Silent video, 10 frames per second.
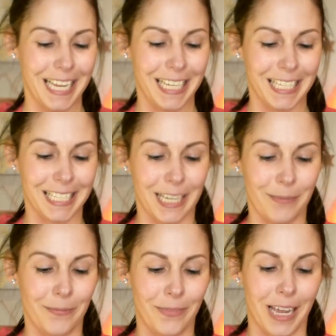because
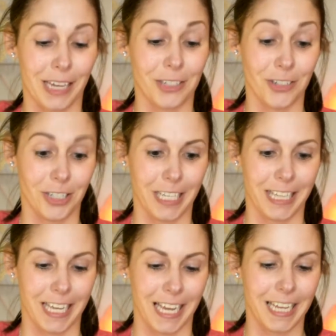I'm extra like
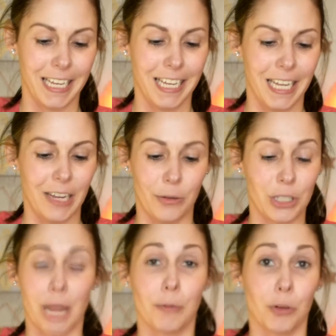that, which
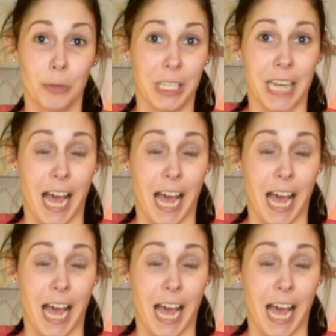I'm normally not.